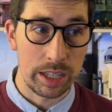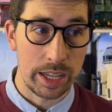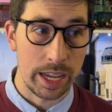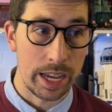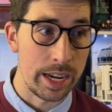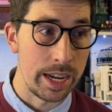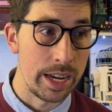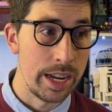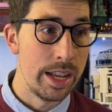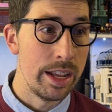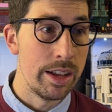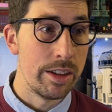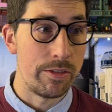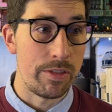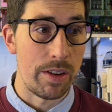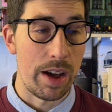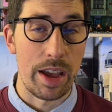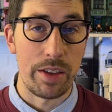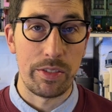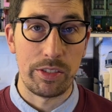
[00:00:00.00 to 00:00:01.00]
getting
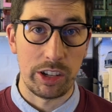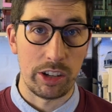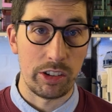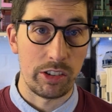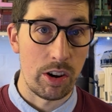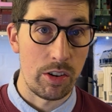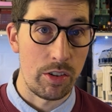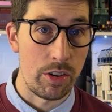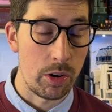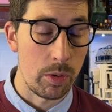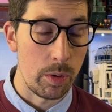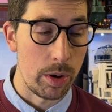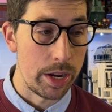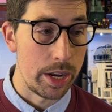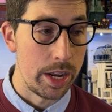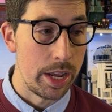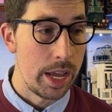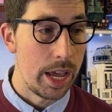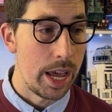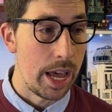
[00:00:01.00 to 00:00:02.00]
500-600 quid
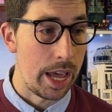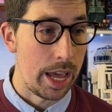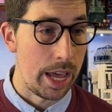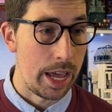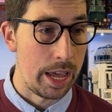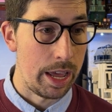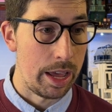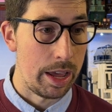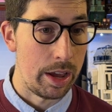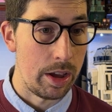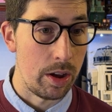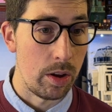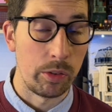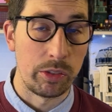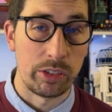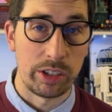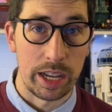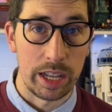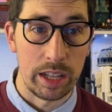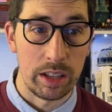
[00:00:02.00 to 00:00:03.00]
of
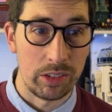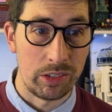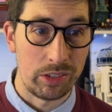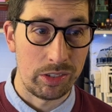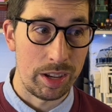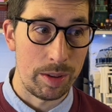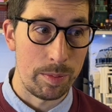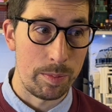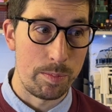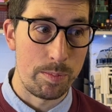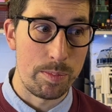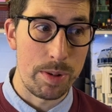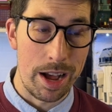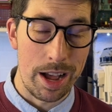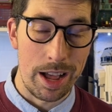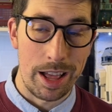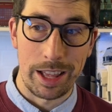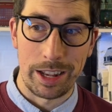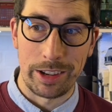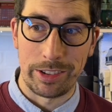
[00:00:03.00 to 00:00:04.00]
sales.
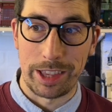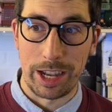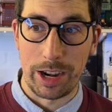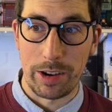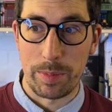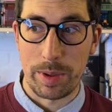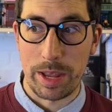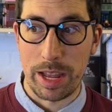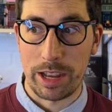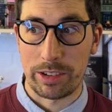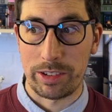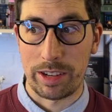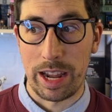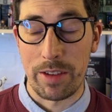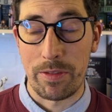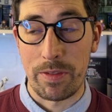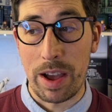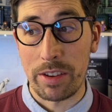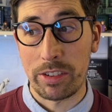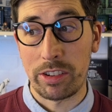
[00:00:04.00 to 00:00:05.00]
But instead of me actually
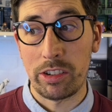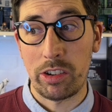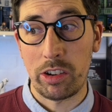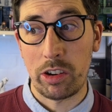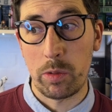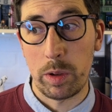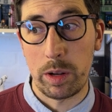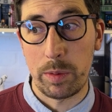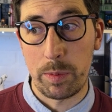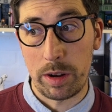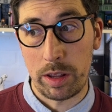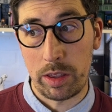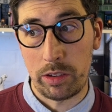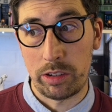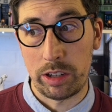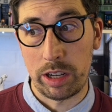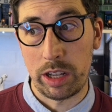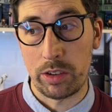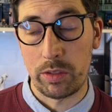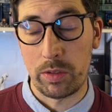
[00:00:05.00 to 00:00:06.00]
500 quid worth of
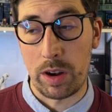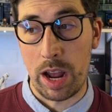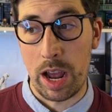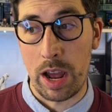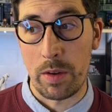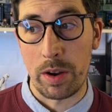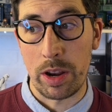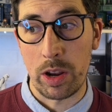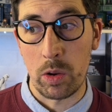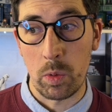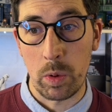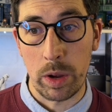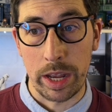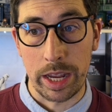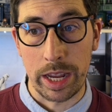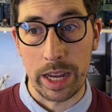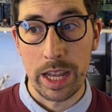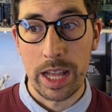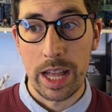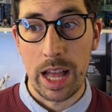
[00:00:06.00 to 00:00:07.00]
sales for
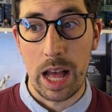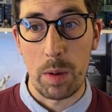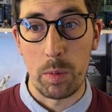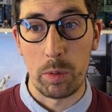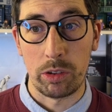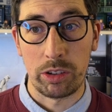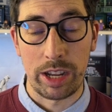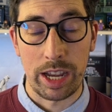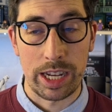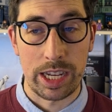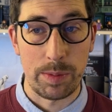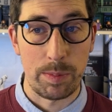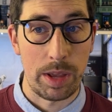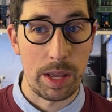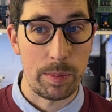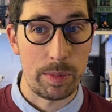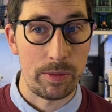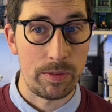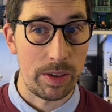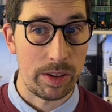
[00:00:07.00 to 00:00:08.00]
RAOA, I was getting
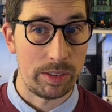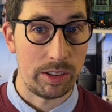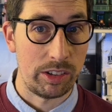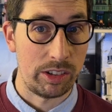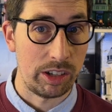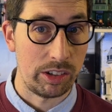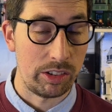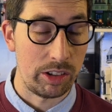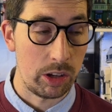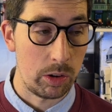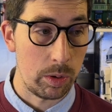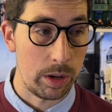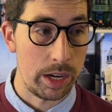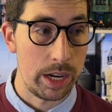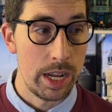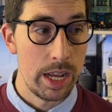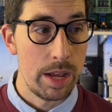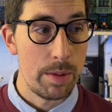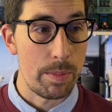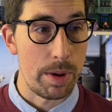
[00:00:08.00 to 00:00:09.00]
maybe 50-60 quid,
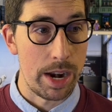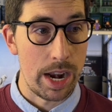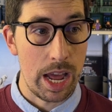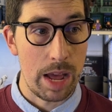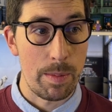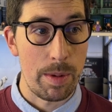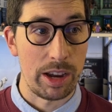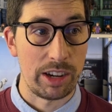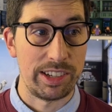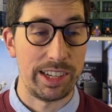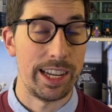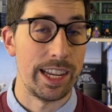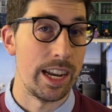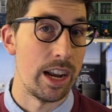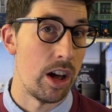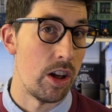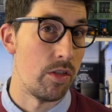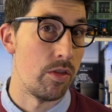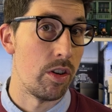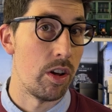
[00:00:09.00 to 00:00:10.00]
but now I'm actually getting
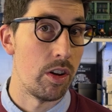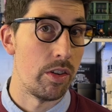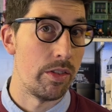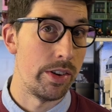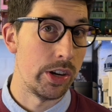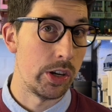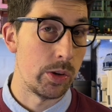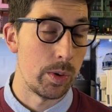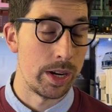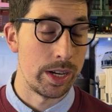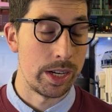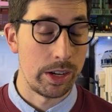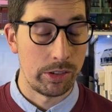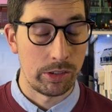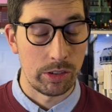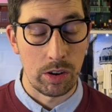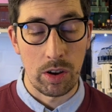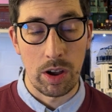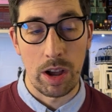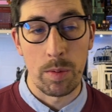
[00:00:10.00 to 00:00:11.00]
100-120,
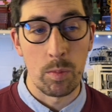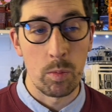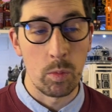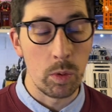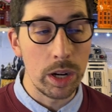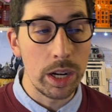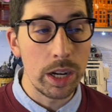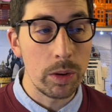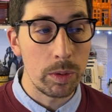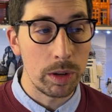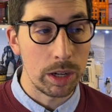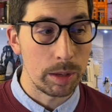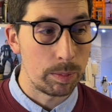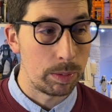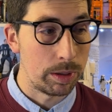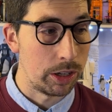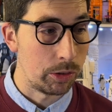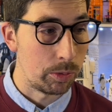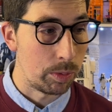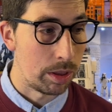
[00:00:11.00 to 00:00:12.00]
so I'm really
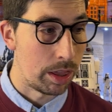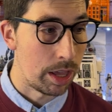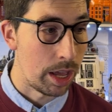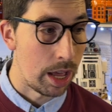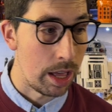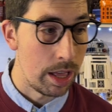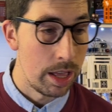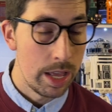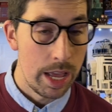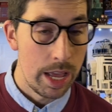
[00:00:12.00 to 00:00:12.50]
pleased with that.